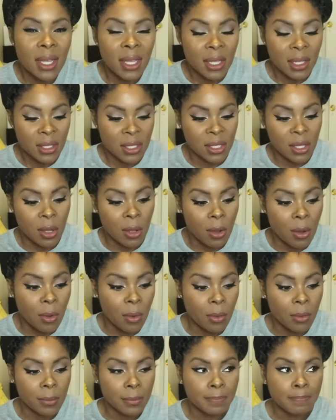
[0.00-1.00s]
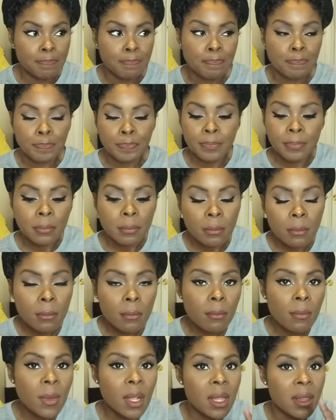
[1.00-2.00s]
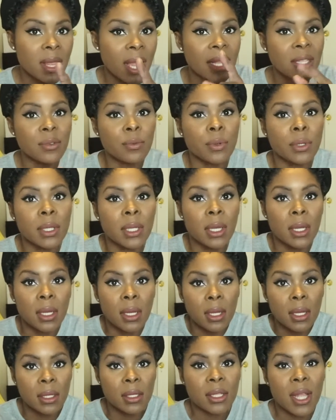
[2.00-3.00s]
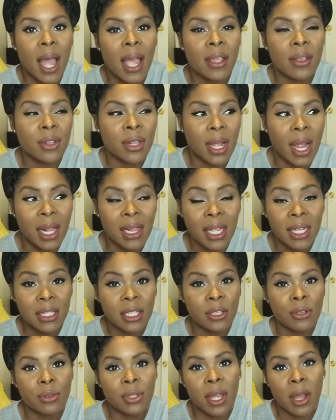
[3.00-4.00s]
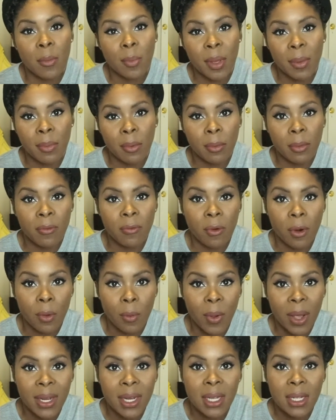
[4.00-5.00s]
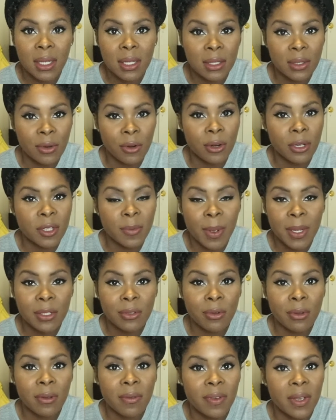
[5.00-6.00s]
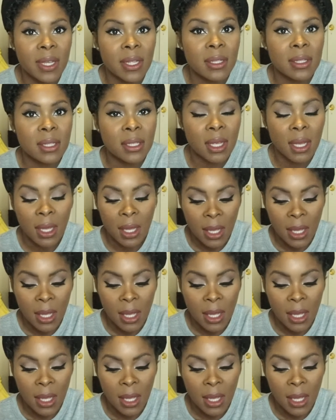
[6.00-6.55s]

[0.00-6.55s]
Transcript: So that's really good. I like to use that on people before weddings or special events.